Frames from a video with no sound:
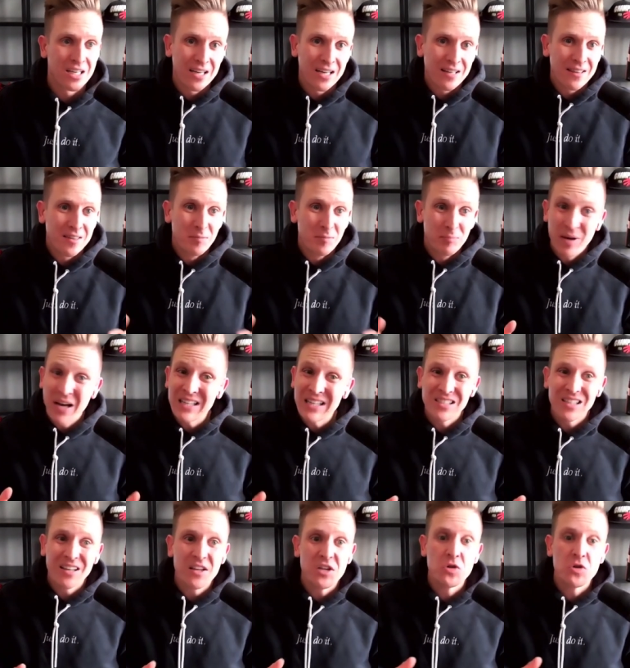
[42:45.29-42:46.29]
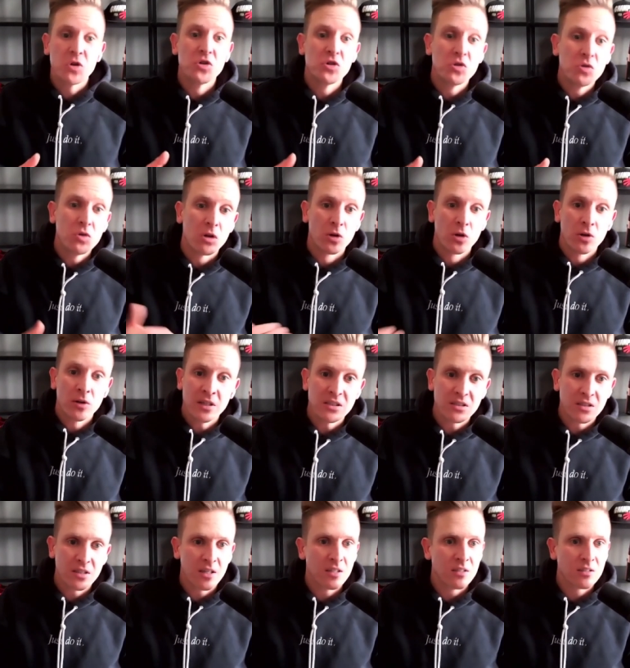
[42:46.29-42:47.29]
like the best thing that you can do to learn
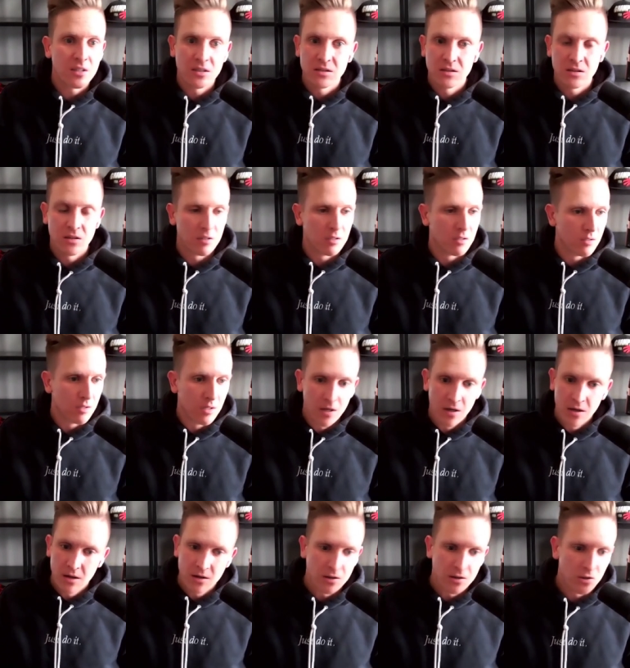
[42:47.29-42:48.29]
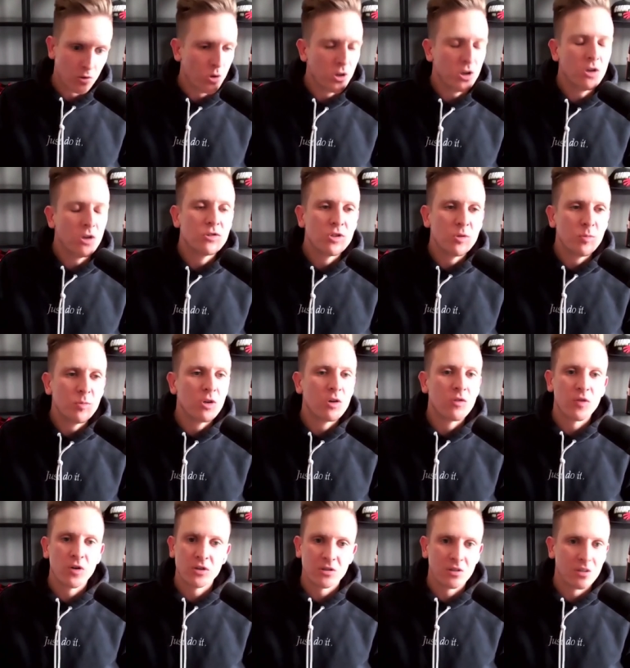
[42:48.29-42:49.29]
these things is to go to YouTube
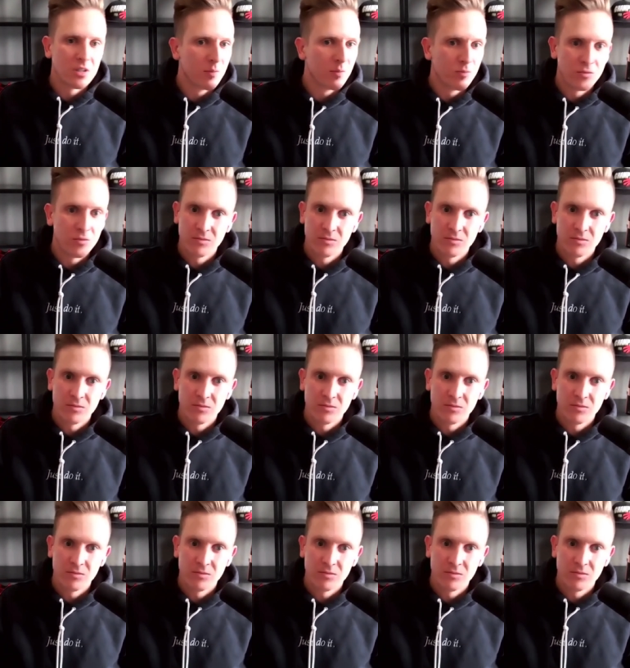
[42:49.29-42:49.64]
University,